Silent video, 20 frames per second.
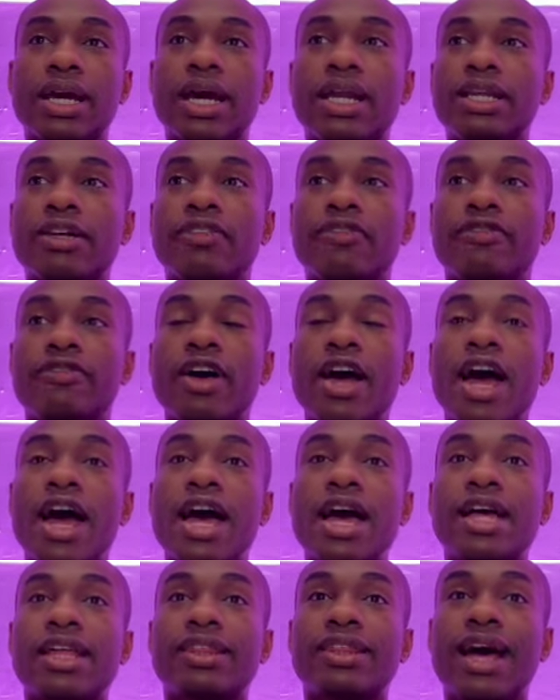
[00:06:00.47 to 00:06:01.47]
And if
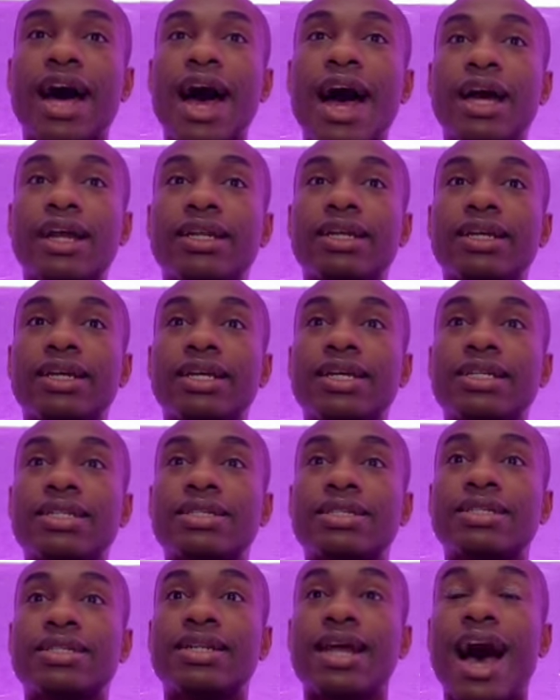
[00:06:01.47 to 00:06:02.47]
that
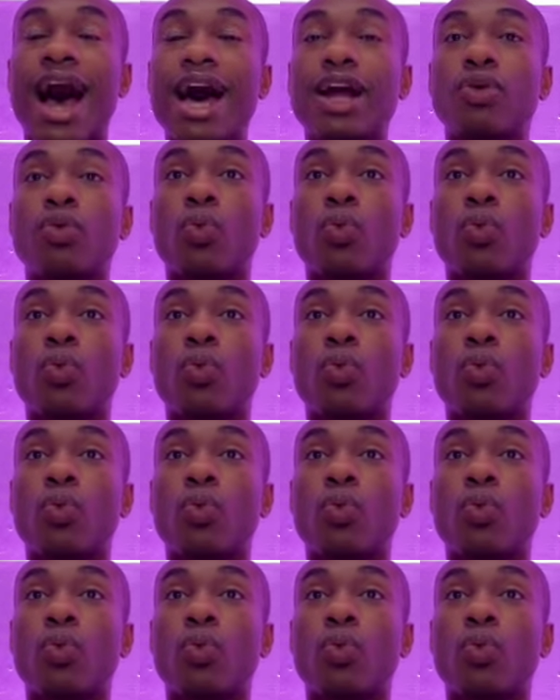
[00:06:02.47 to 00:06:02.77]
is not